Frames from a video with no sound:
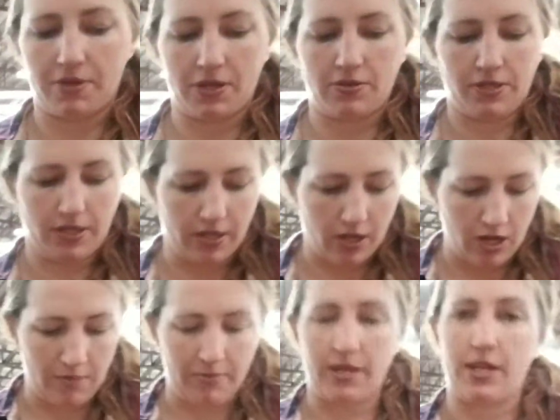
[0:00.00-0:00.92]
to be using a
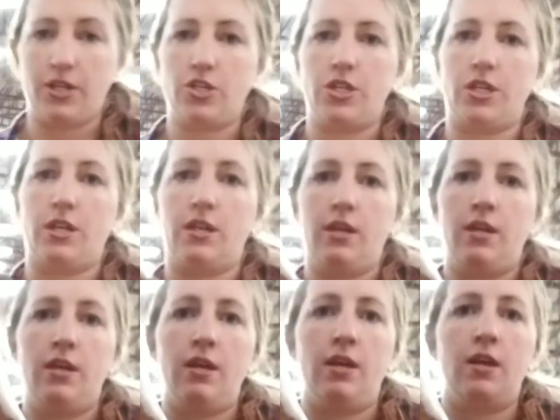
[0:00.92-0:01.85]
combination
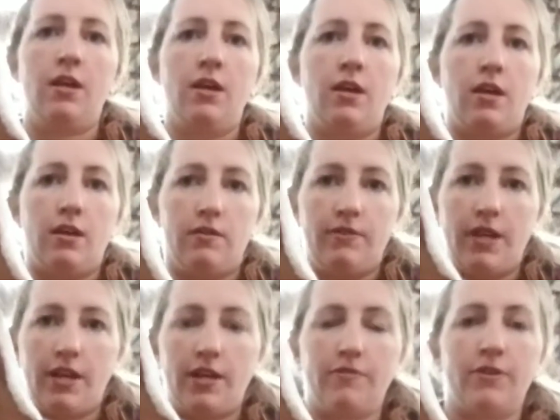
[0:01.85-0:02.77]
of
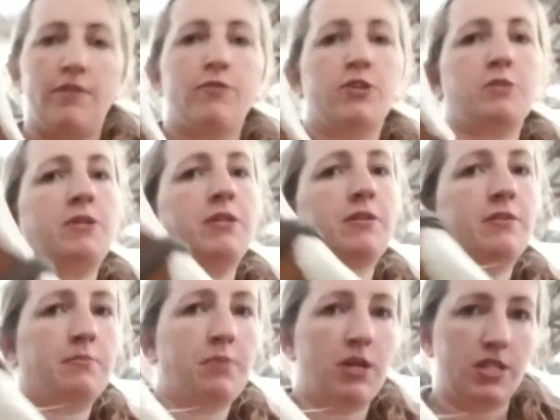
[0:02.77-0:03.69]
negative reinforcement,
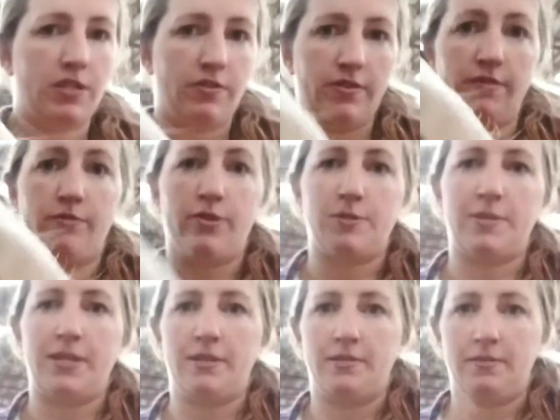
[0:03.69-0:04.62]
positive
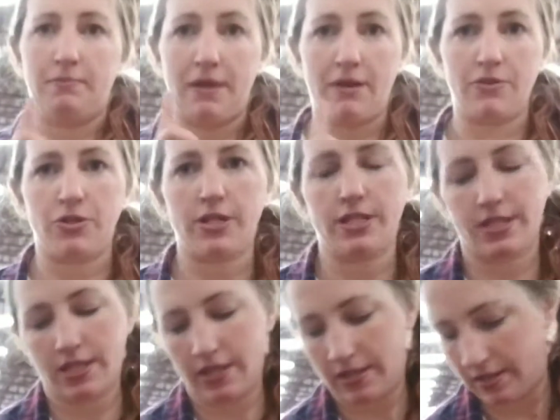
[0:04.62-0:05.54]
reinforcement,
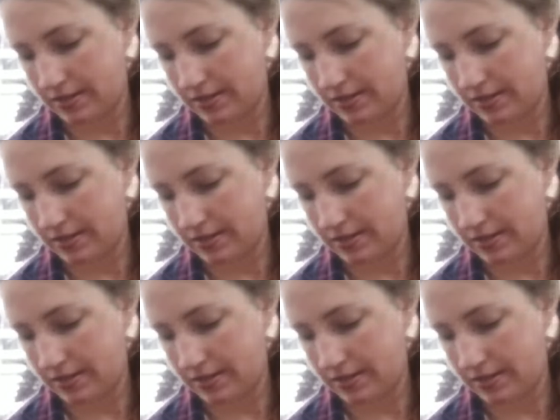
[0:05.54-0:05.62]
boundaries,